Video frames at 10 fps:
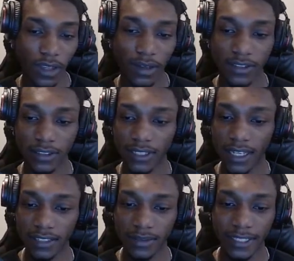So
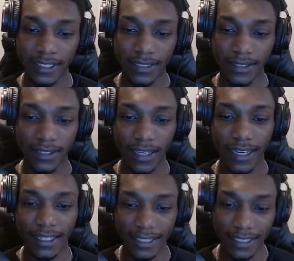next we get to look
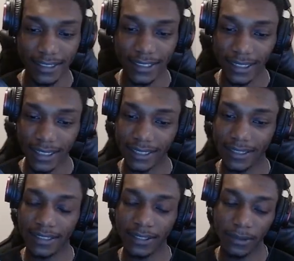at the
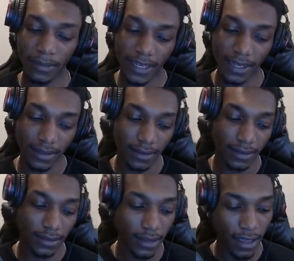Celestial
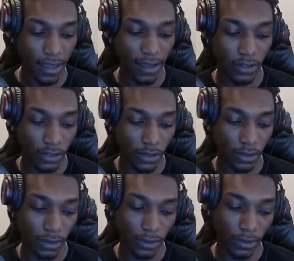packs.
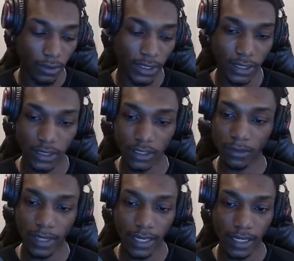So Celestial
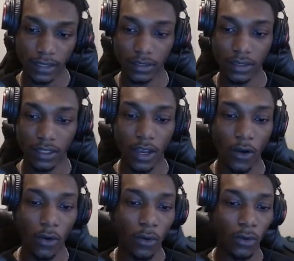packs
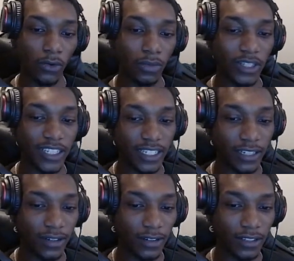hold planet
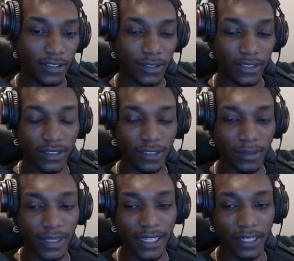cards, or the
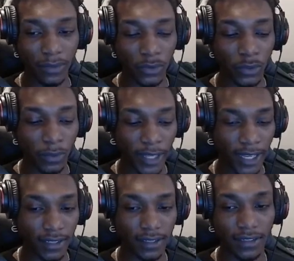planet booster
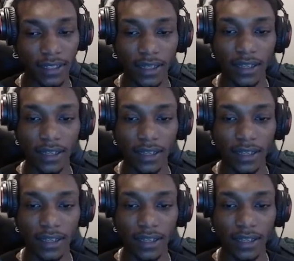packs.